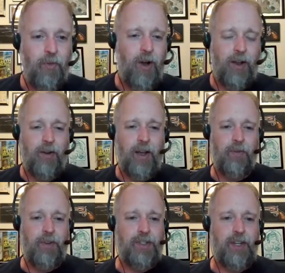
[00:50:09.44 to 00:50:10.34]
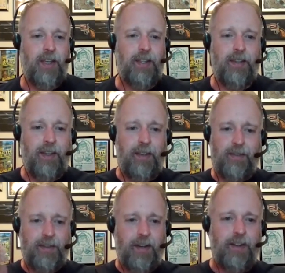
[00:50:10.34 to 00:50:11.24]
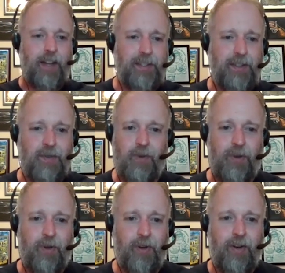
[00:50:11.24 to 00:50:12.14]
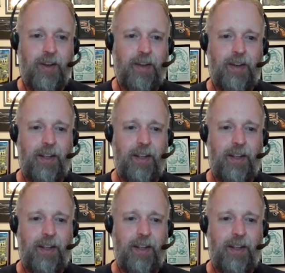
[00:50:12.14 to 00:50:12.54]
walking around with shade like sunglasses when we were hunting